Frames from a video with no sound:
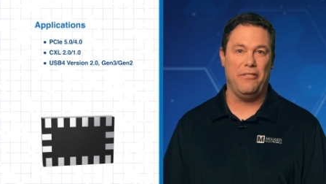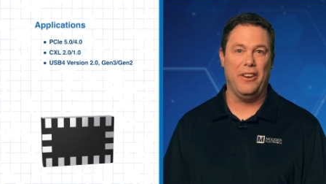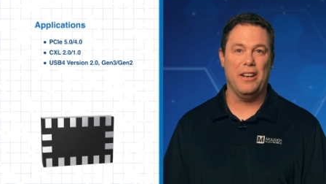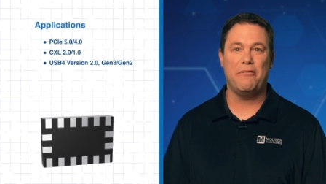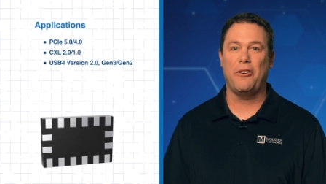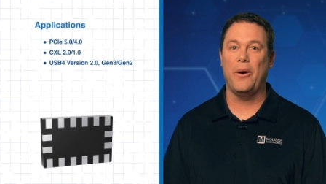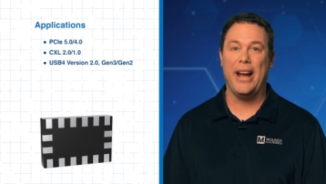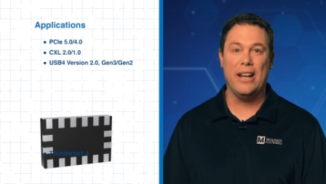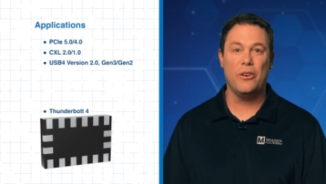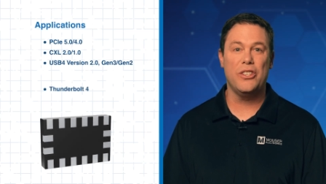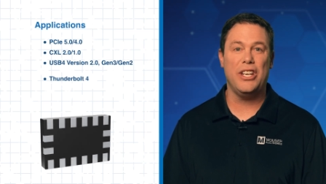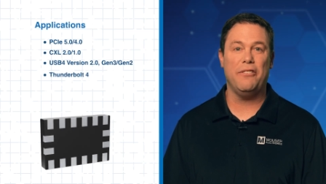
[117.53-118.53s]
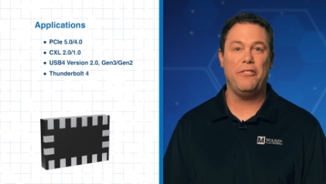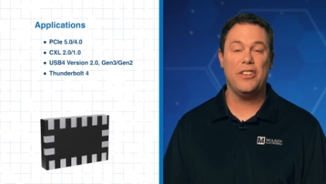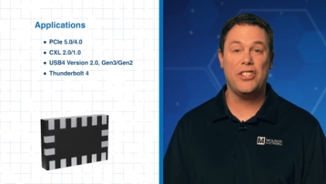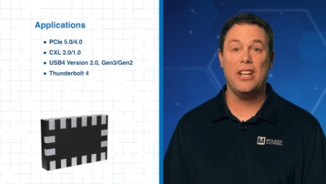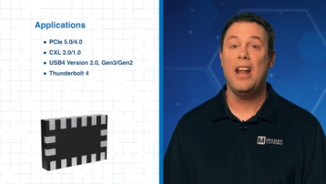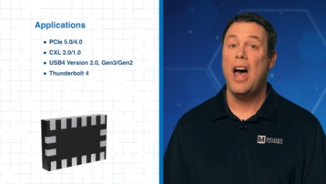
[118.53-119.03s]
fit for
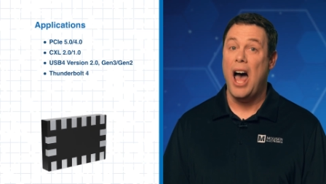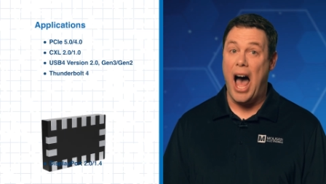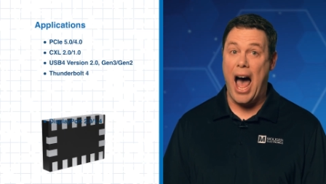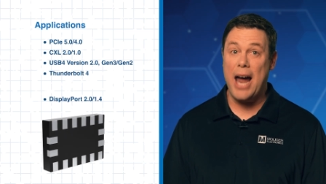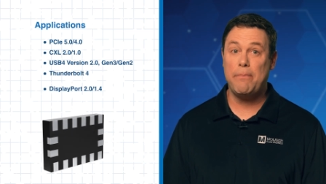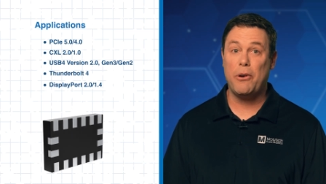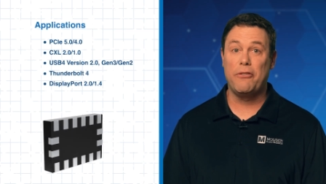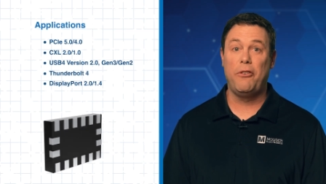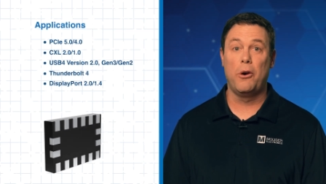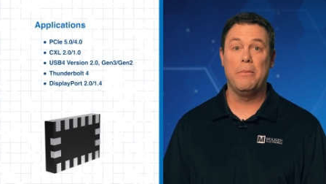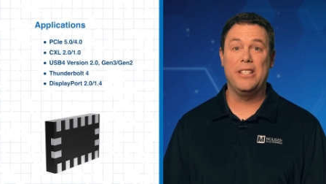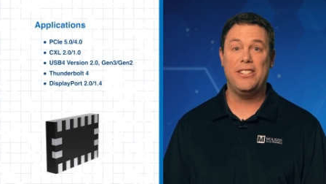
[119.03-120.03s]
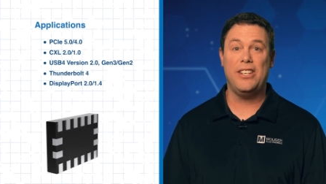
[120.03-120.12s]
energy-efficient, high-performance